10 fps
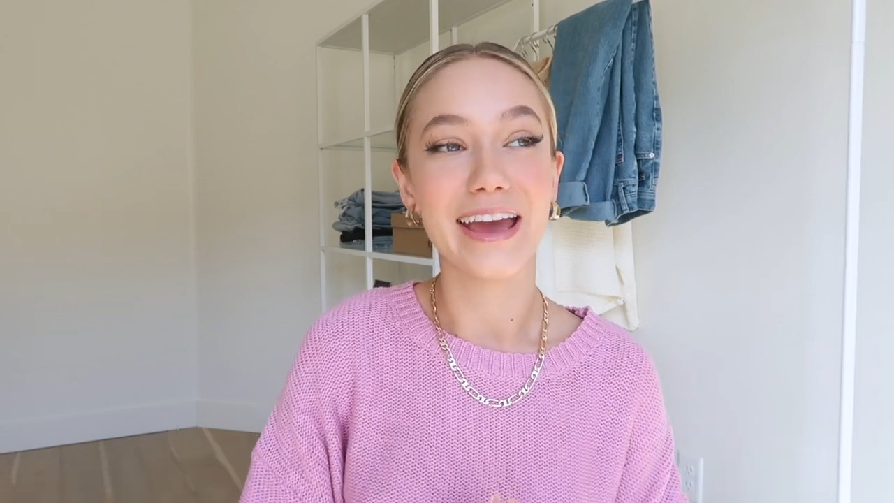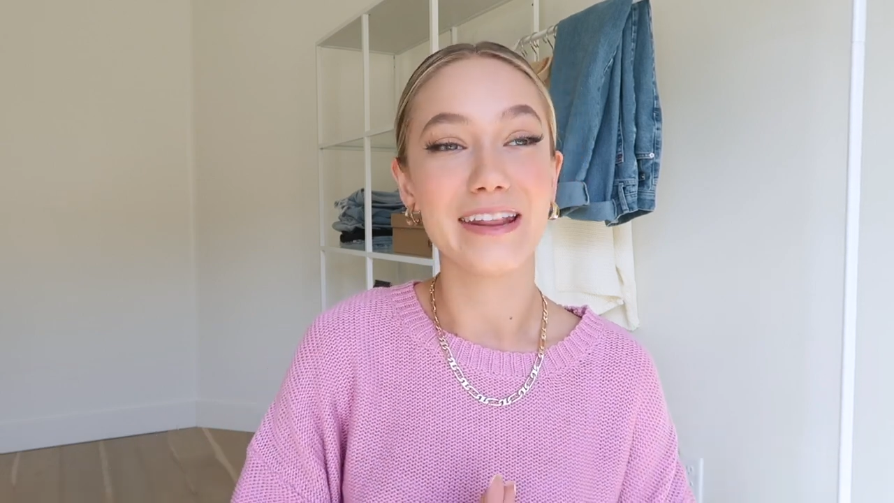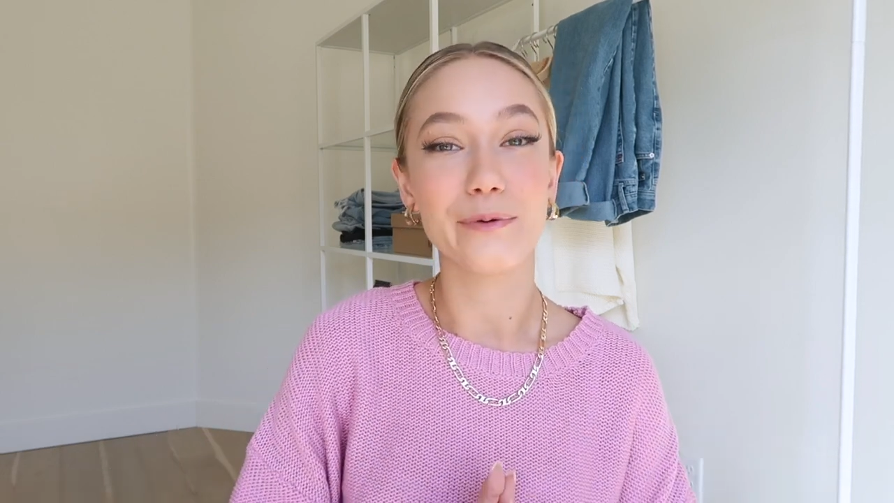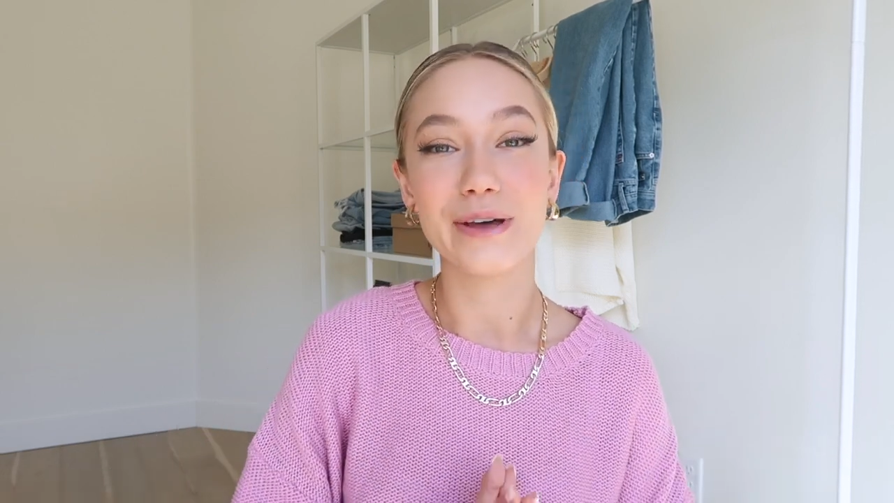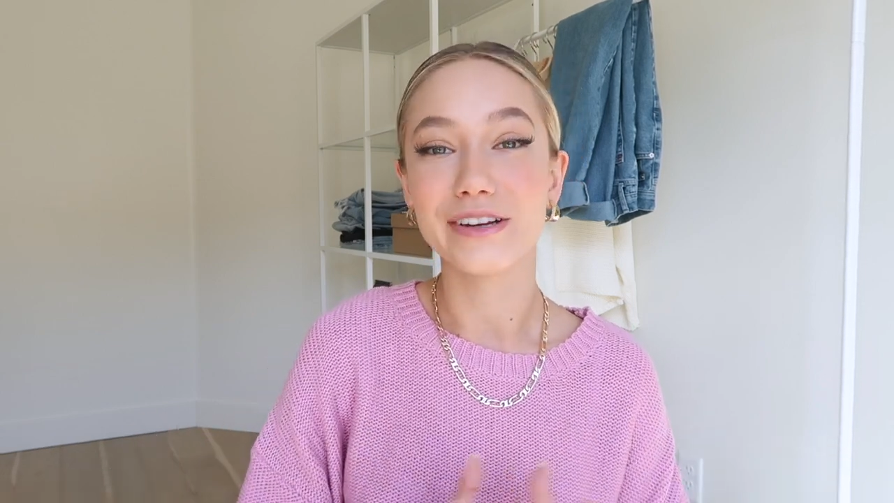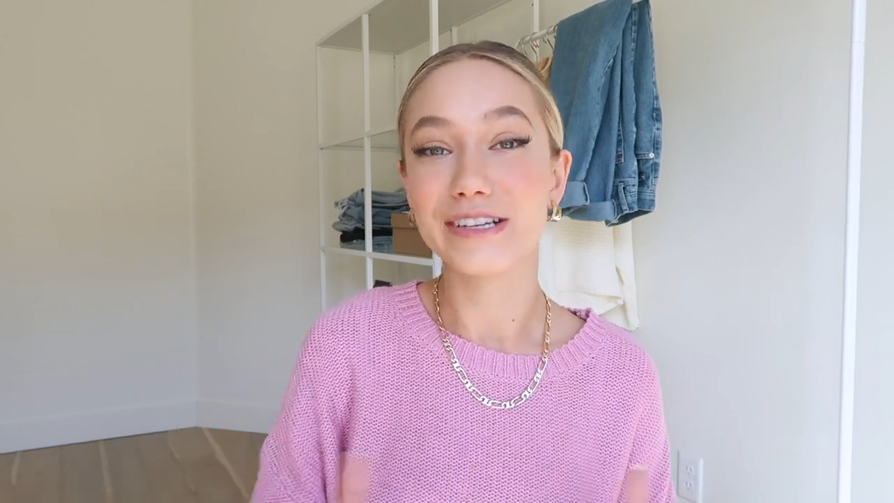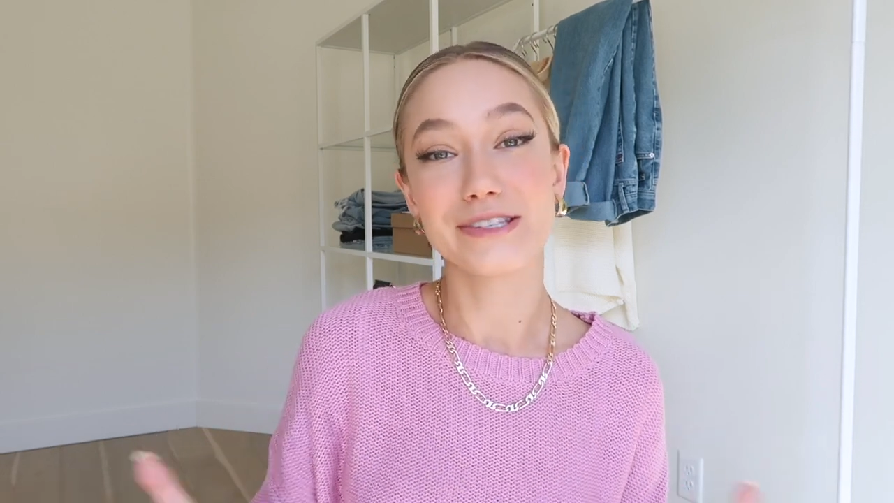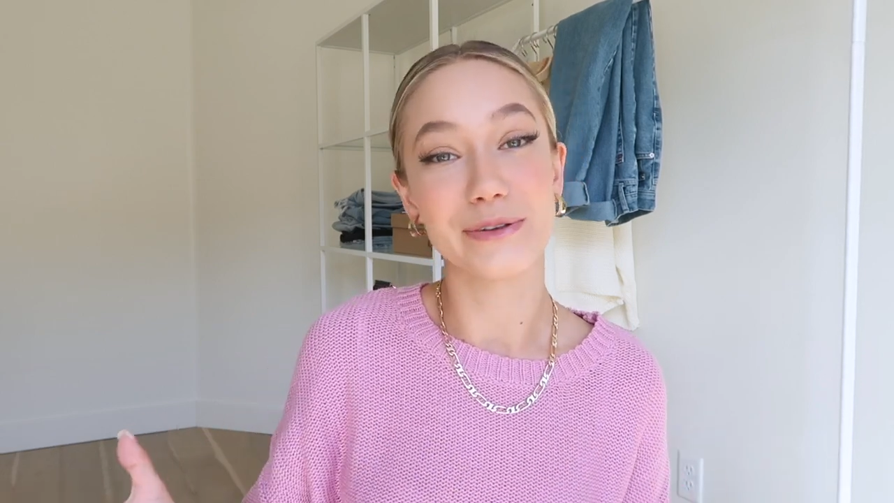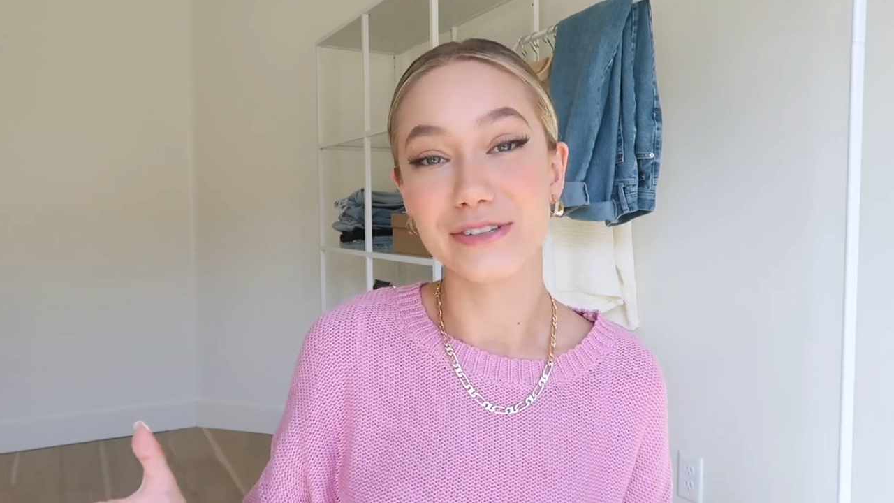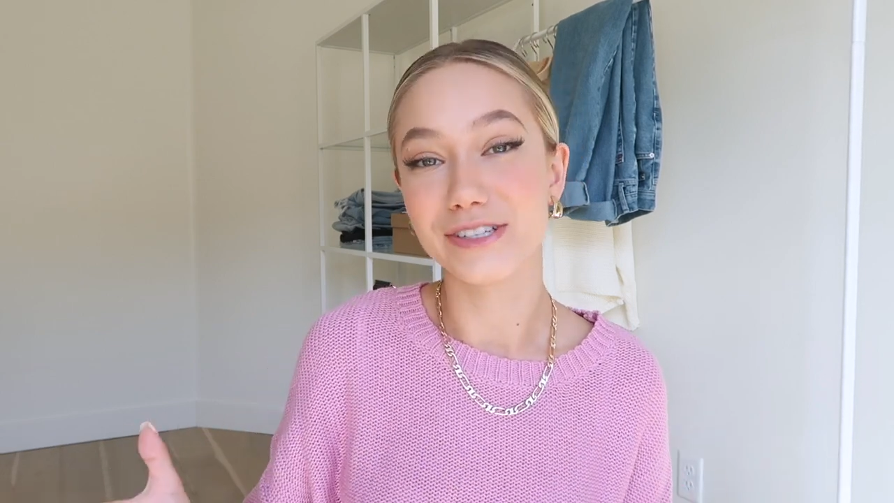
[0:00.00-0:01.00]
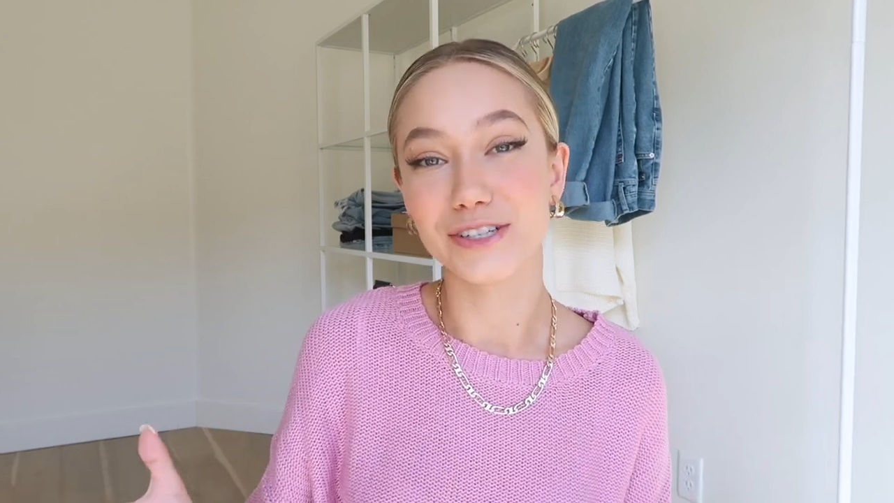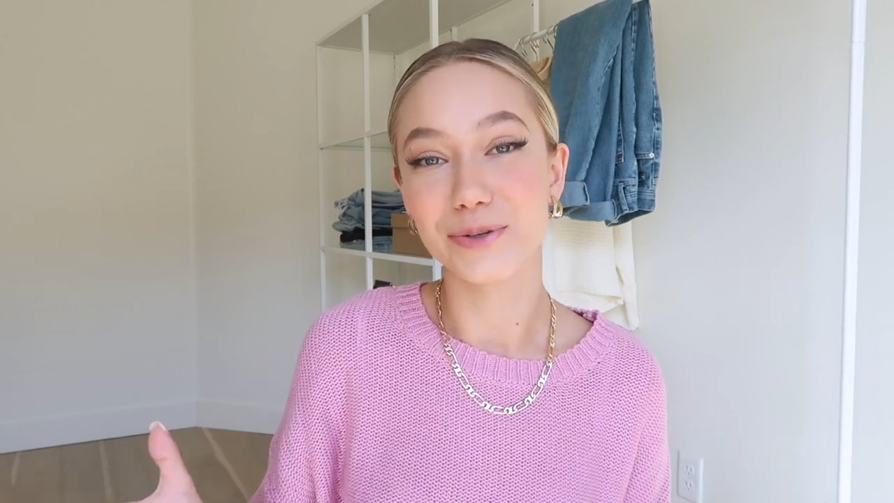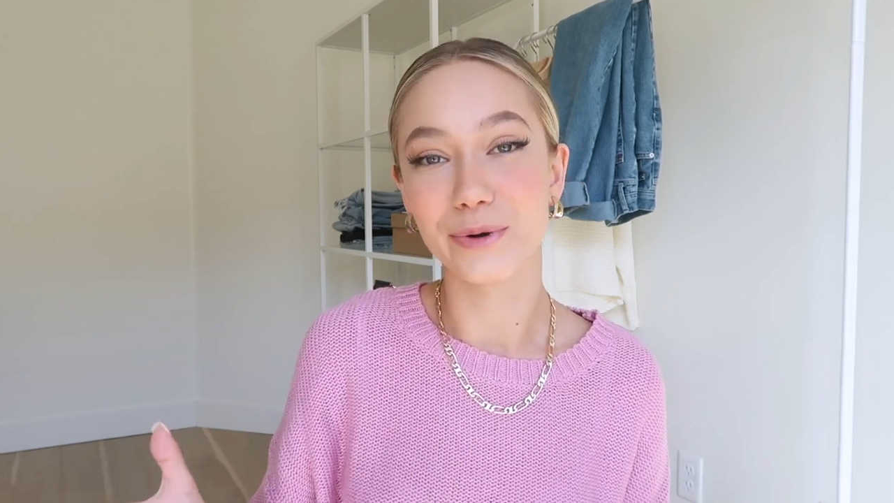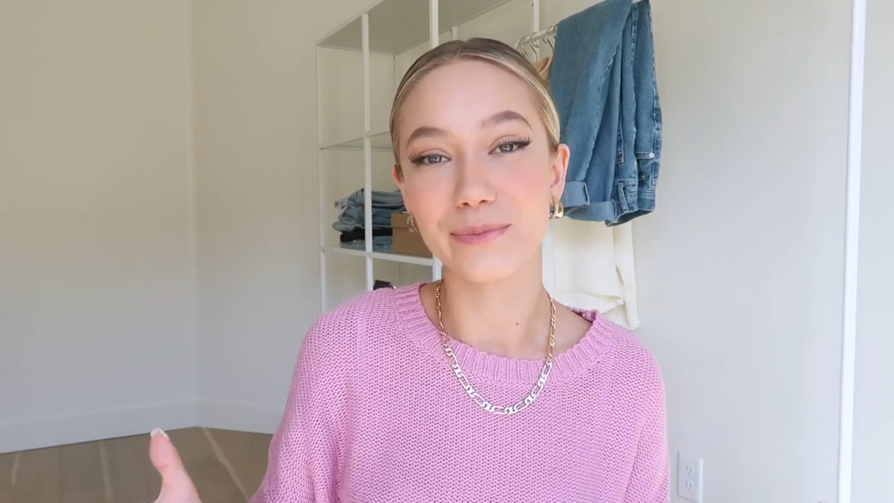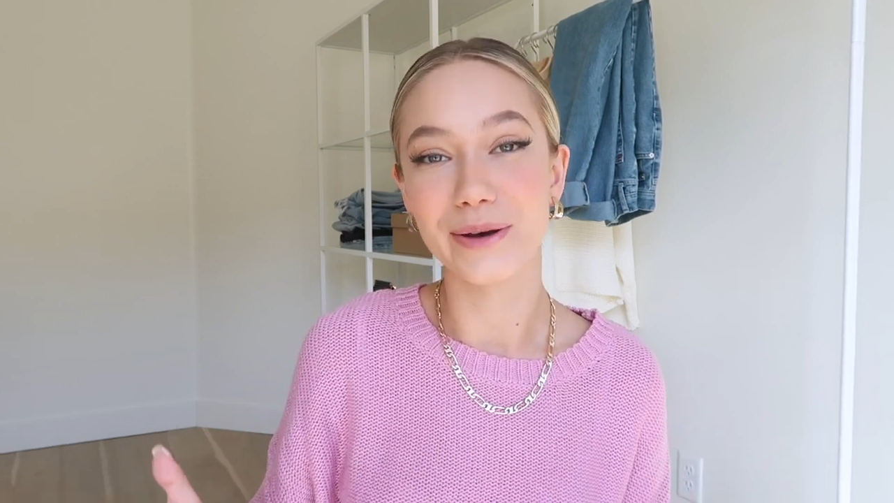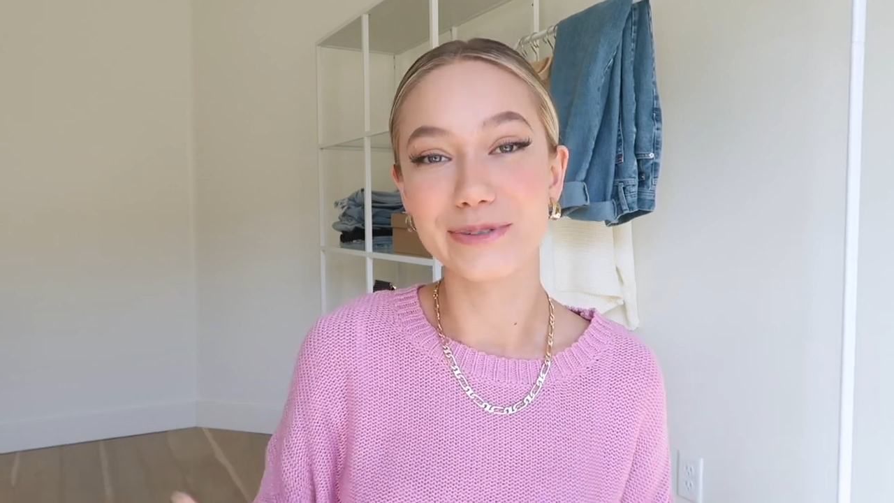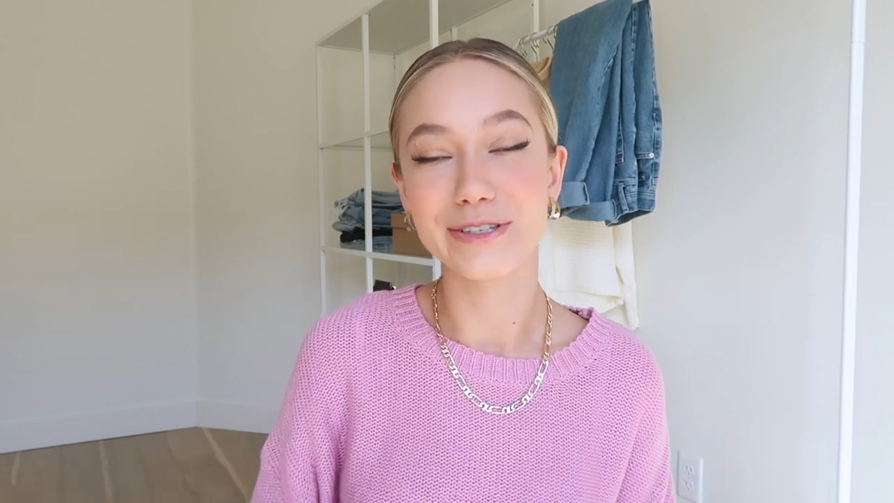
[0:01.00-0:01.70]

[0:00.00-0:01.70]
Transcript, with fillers: and the weather is slowly starting to warm up,